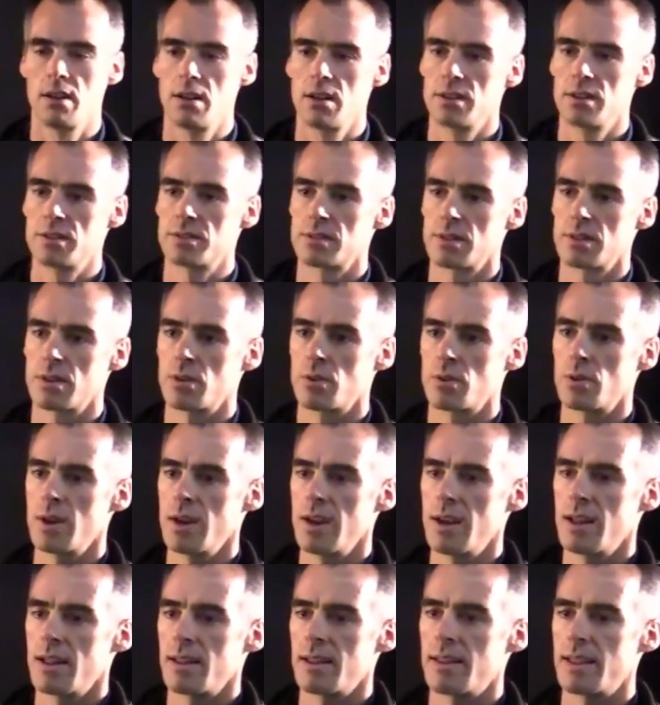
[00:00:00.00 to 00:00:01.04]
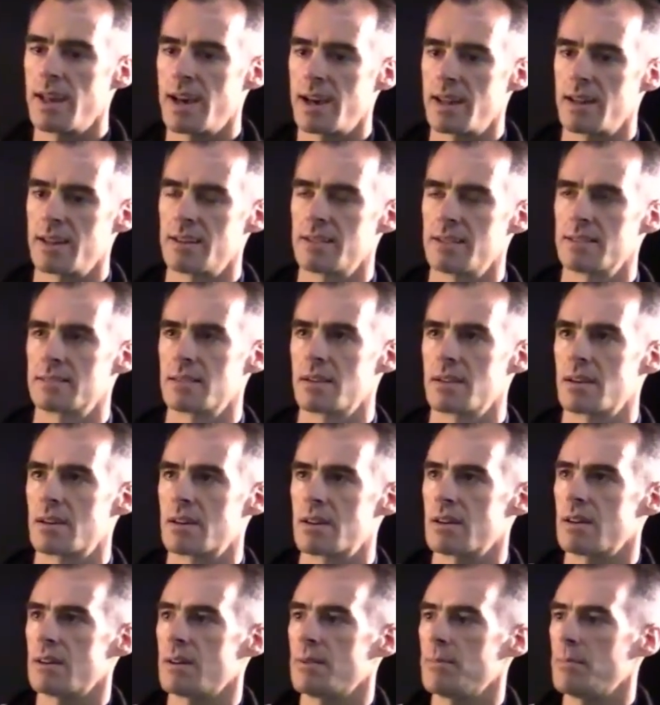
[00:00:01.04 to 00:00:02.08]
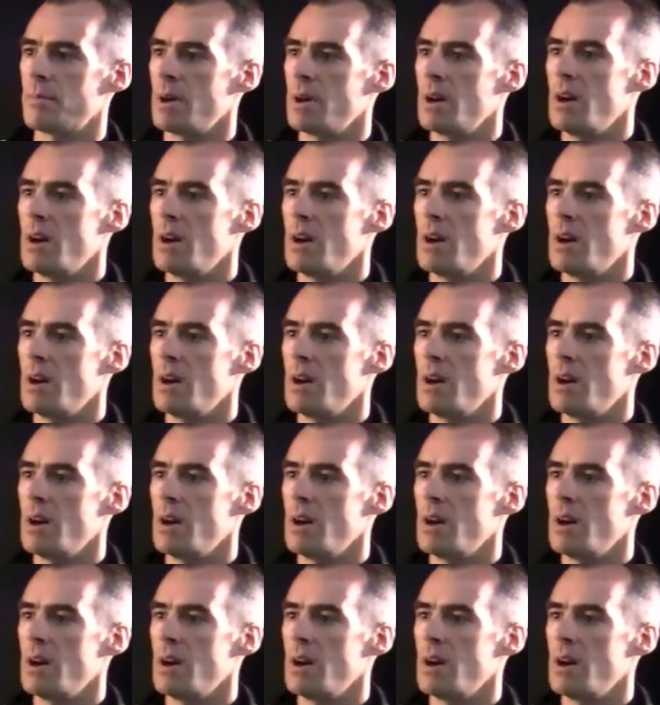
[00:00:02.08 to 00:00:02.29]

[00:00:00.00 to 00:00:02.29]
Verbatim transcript: So that is our, um,